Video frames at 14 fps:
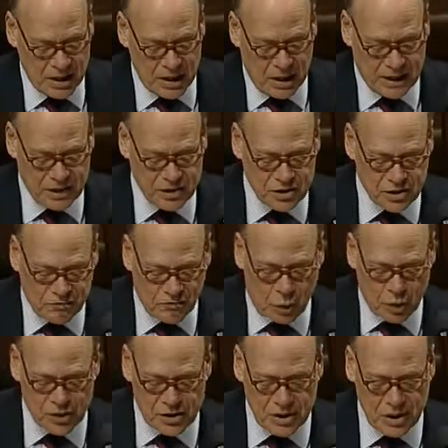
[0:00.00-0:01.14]
against
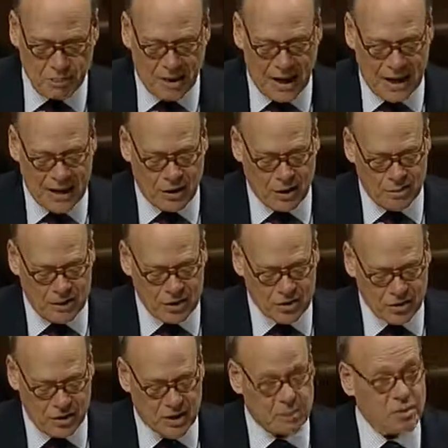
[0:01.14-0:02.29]
enforcing, applying, or
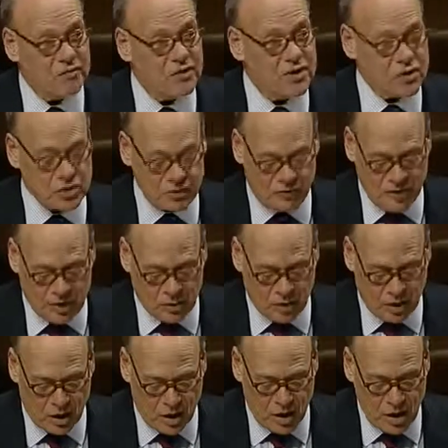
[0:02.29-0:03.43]
administering a provision of federal
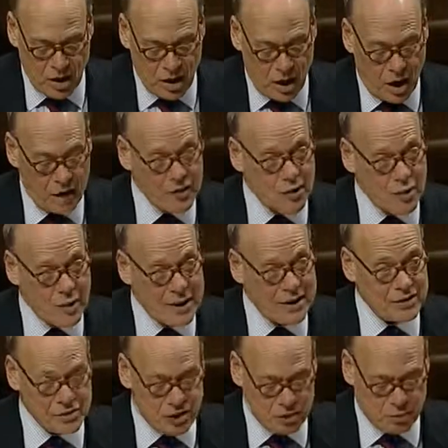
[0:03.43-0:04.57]
law on the
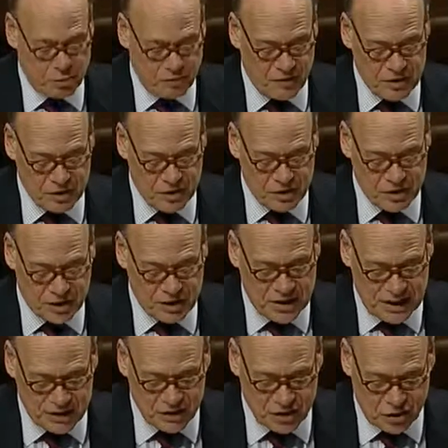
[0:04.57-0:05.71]
ground such provision is
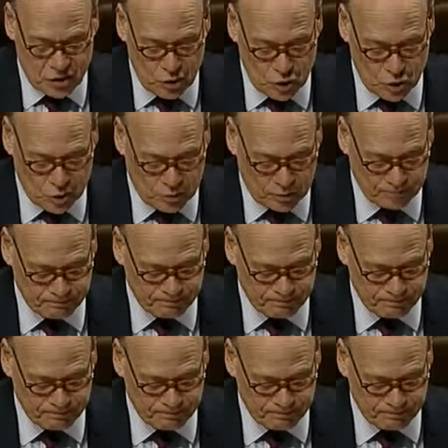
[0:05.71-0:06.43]
unconstitutional.